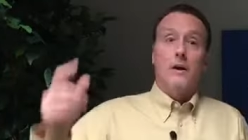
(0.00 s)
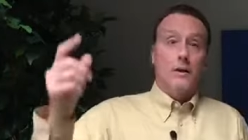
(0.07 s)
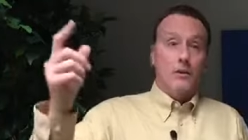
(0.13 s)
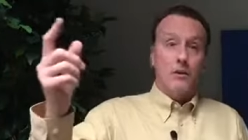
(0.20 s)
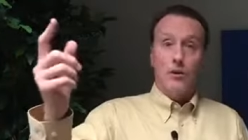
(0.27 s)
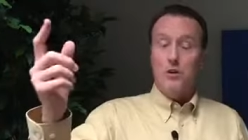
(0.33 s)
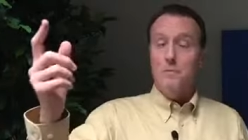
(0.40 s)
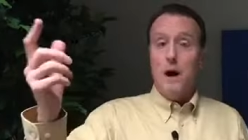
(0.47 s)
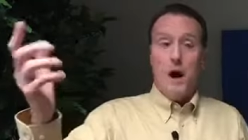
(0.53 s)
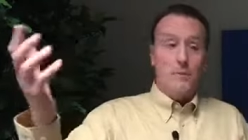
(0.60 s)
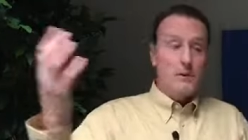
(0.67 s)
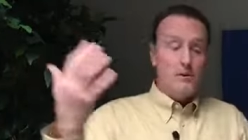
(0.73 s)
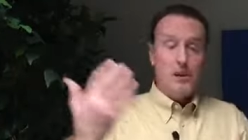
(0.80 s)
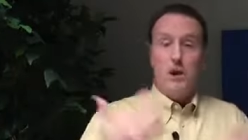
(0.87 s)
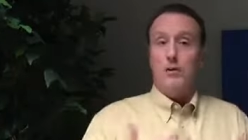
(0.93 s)
Your mom
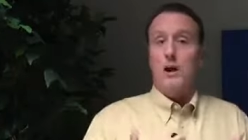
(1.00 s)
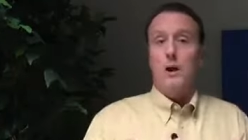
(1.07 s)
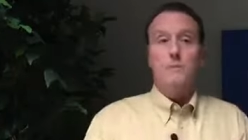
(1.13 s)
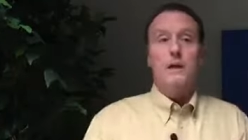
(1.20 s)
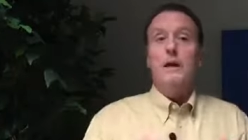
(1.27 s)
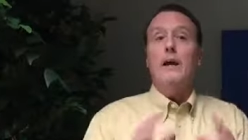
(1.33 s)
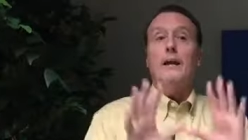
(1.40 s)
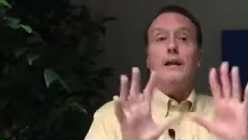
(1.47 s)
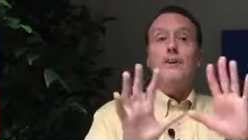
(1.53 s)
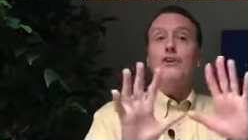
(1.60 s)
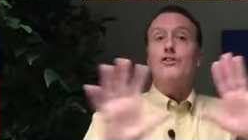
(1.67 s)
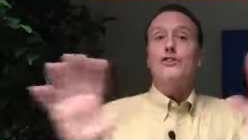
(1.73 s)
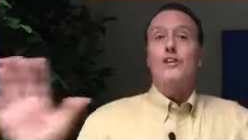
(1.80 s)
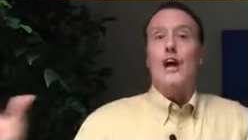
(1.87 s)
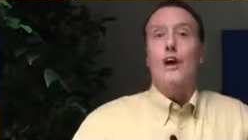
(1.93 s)
is now coming in. You
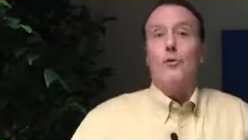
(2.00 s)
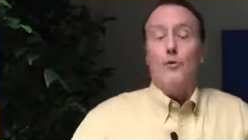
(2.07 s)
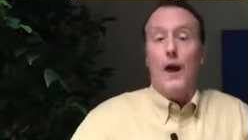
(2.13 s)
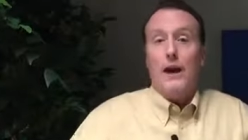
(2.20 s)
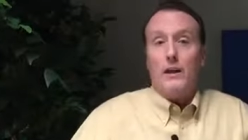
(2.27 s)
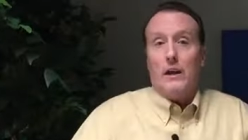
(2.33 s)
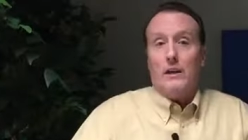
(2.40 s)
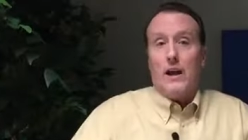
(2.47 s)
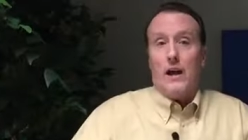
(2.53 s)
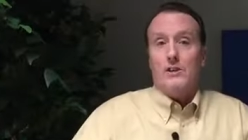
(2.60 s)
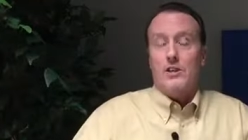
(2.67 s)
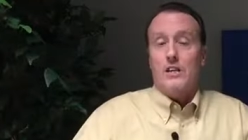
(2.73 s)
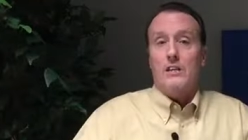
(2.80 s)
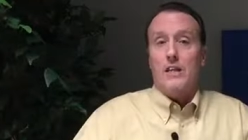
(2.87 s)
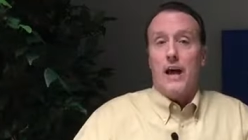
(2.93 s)
just got to recognize
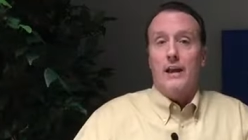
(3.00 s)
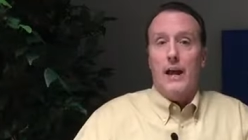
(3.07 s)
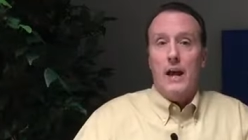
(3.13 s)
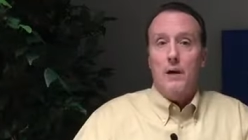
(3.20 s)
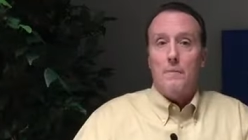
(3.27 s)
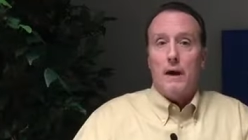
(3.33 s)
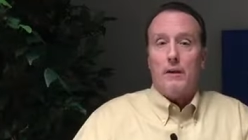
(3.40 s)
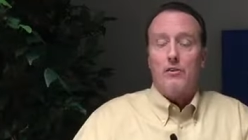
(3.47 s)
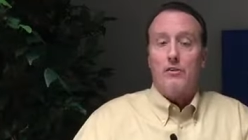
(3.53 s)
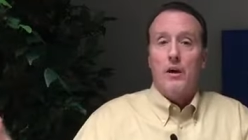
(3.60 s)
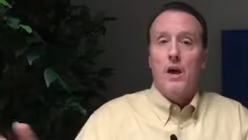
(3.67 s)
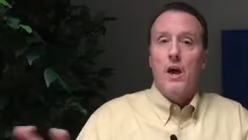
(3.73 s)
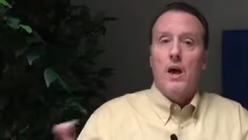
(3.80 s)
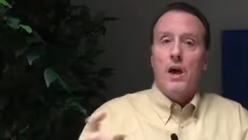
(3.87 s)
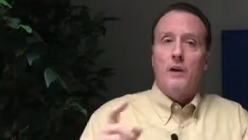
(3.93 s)
these dynamics
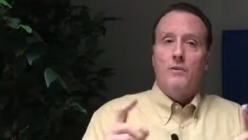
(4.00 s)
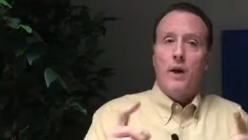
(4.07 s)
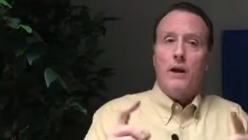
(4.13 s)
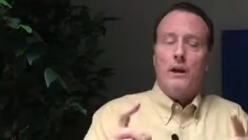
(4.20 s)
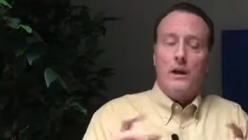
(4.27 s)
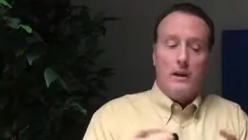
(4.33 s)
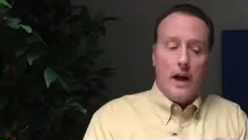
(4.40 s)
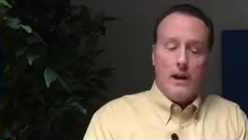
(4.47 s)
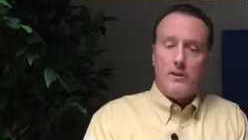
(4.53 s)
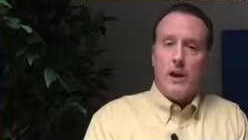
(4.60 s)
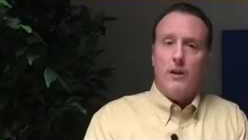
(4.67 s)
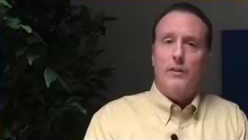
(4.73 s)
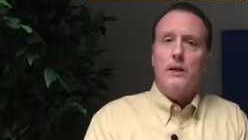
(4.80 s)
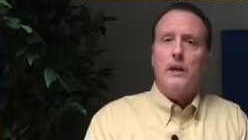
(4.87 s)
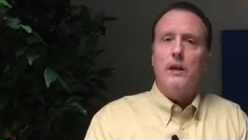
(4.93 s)
and recognize
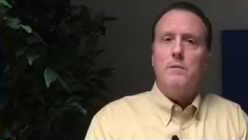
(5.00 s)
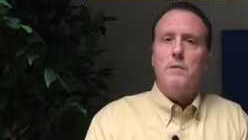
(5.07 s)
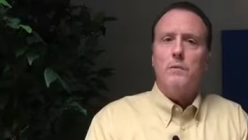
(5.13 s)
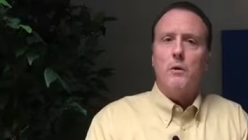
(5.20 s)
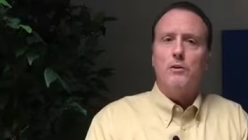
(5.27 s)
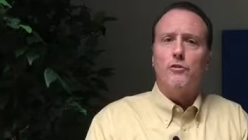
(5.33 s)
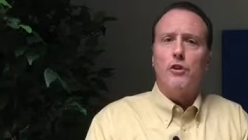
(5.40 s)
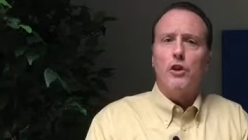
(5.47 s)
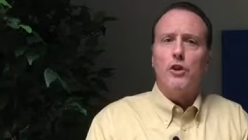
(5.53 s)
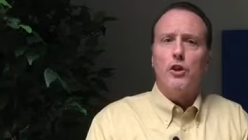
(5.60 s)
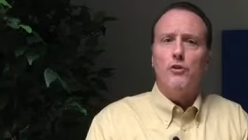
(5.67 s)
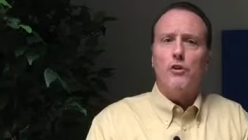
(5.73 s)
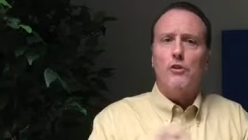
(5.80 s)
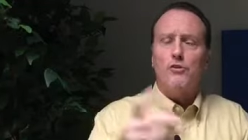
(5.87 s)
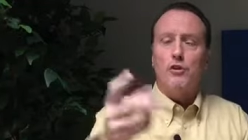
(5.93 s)
how the enemy wants to
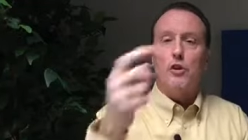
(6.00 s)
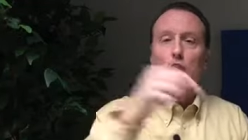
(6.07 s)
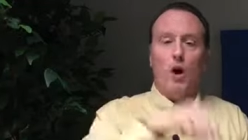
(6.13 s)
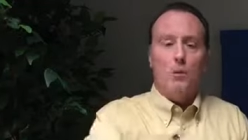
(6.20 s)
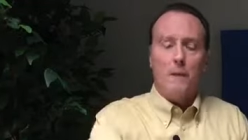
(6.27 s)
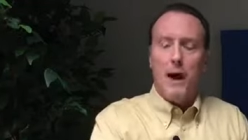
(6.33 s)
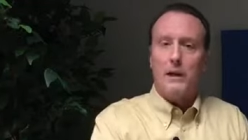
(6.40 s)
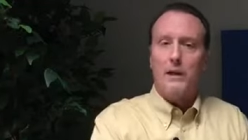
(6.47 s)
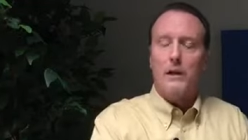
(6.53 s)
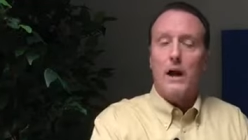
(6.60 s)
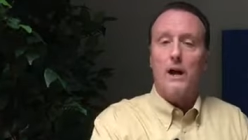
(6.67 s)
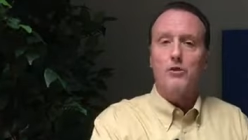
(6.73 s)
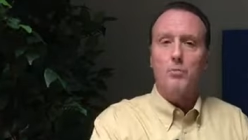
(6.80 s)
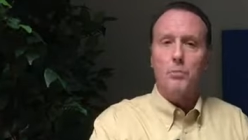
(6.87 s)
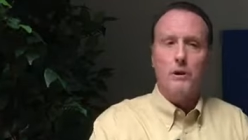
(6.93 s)
use it. So go back to
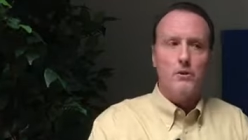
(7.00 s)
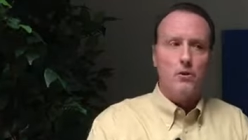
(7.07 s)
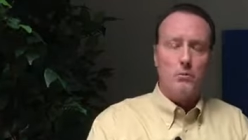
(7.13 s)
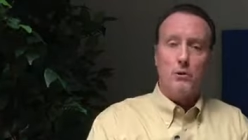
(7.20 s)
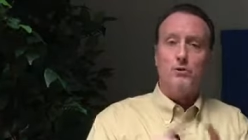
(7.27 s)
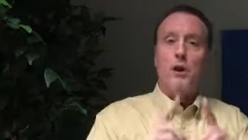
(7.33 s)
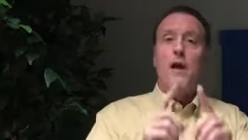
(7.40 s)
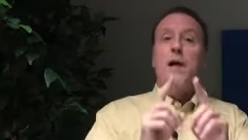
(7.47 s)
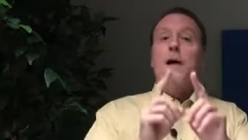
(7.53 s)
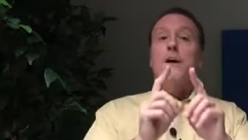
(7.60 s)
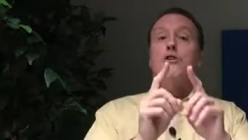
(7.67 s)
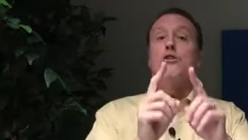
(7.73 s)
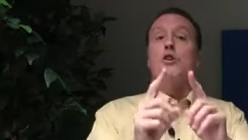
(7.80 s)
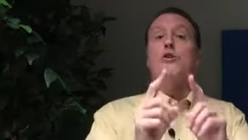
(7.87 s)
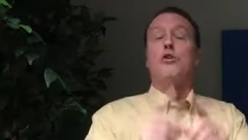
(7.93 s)
God's principles.
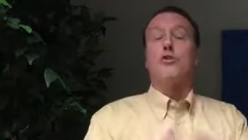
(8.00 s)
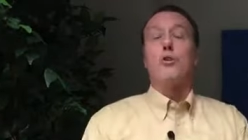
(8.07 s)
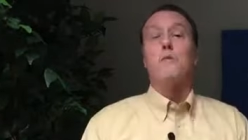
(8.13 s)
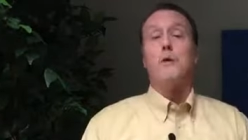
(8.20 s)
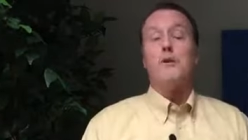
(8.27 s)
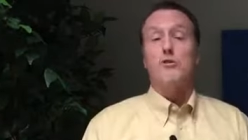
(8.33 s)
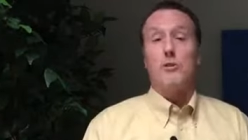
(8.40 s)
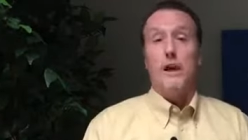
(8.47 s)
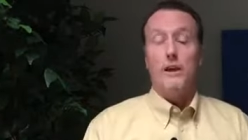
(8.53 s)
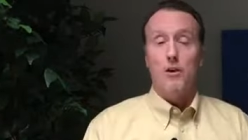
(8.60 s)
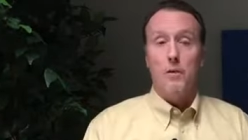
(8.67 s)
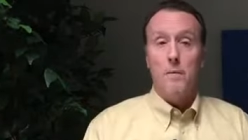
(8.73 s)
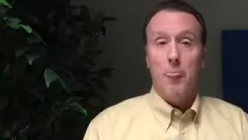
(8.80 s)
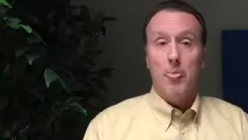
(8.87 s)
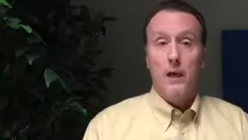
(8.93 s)
Two to three weeks
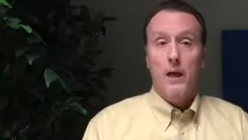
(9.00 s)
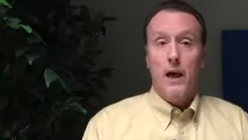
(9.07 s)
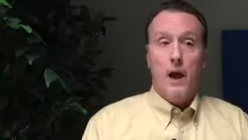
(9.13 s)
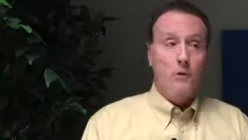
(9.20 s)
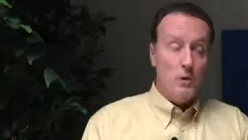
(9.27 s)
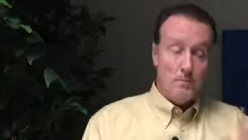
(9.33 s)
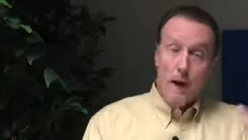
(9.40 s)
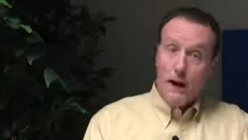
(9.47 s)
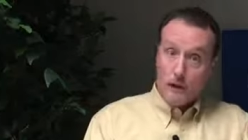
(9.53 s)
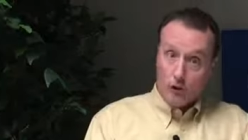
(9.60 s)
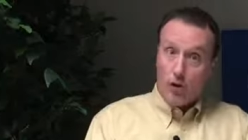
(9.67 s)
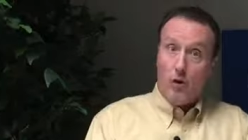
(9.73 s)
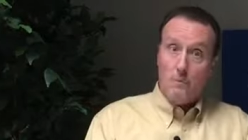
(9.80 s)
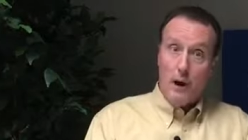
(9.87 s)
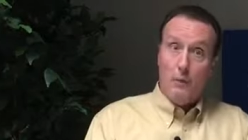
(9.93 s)
later, I went back and
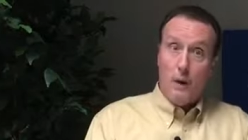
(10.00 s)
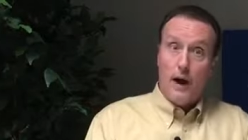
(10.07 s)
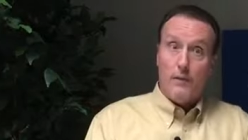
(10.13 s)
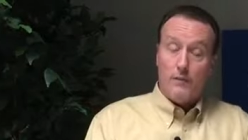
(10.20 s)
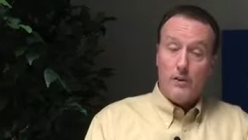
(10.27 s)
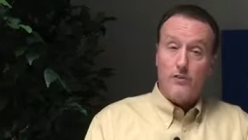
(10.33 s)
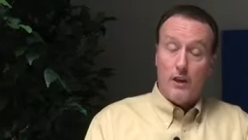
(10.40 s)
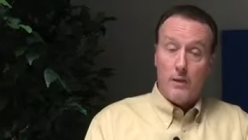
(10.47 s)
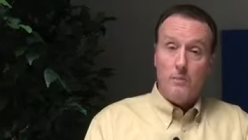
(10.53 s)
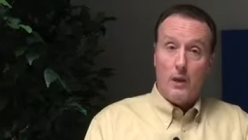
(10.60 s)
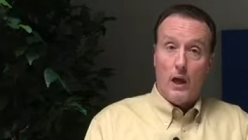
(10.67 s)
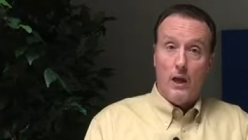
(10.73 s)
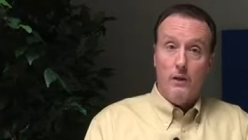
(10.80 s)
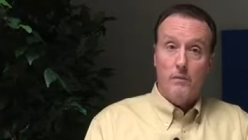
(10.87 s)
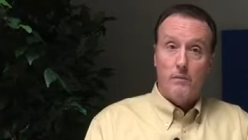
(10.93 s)
told my wife the same
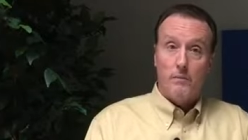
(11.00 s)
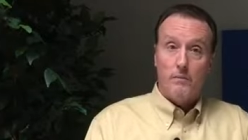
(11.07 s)
thing.